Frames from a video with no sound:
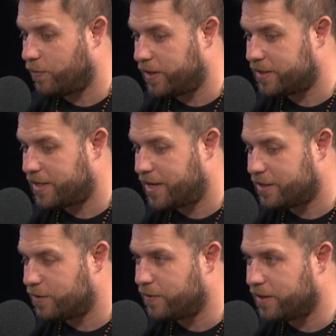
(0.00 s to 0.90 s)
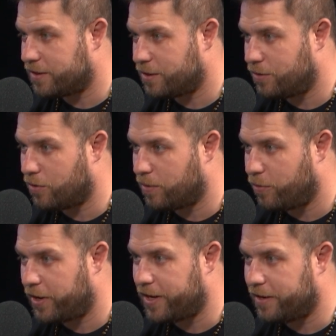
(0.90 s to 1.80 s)
What is that doing to your
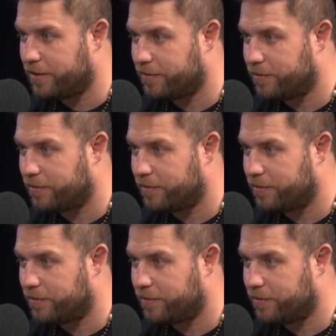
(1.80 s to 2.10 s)
brain?